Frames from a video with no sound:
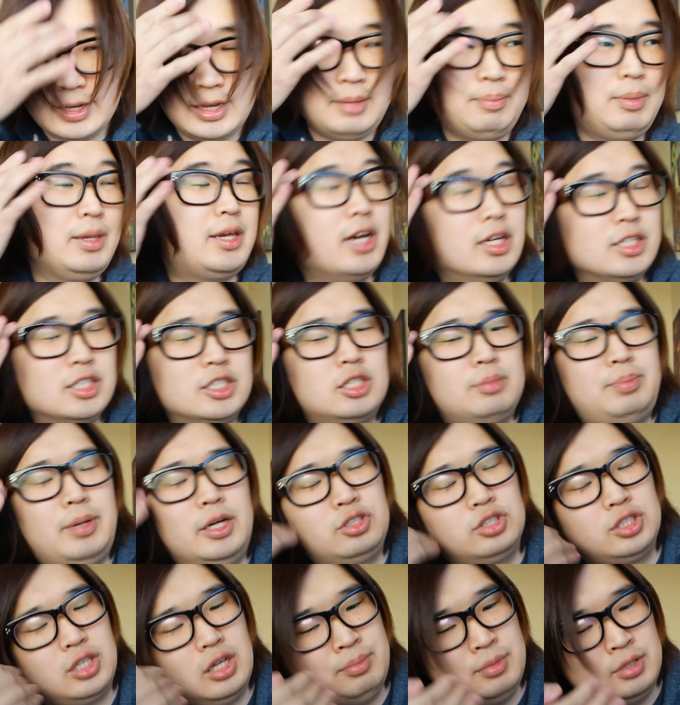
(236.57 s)
because it's a
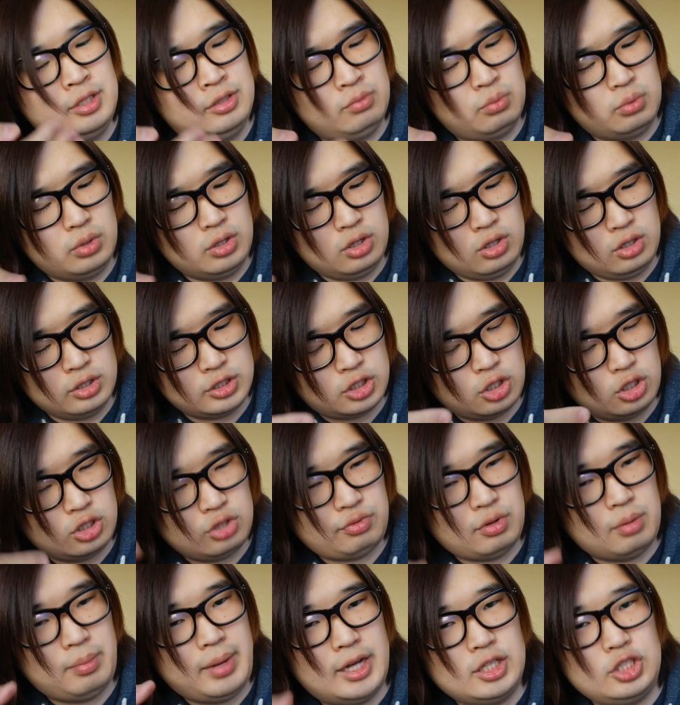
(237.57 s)
special summon, will search
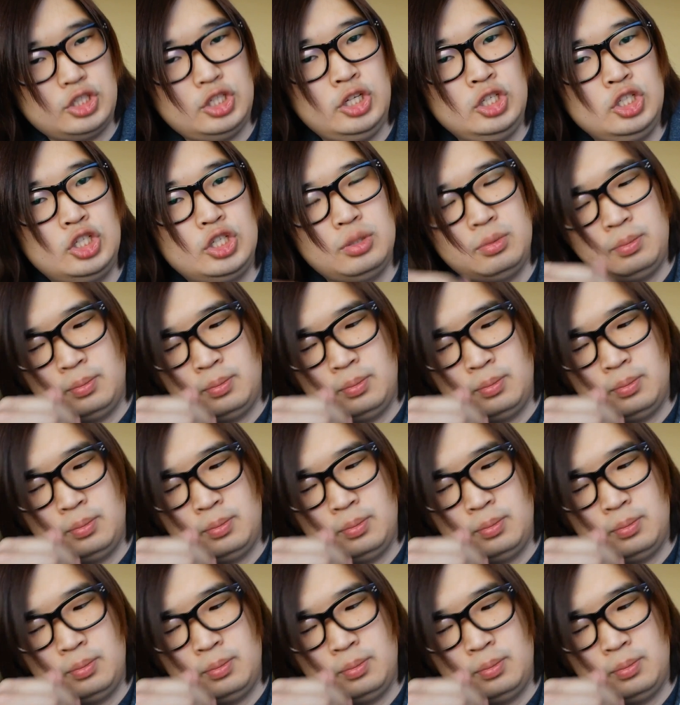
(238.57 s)
for Mass Change.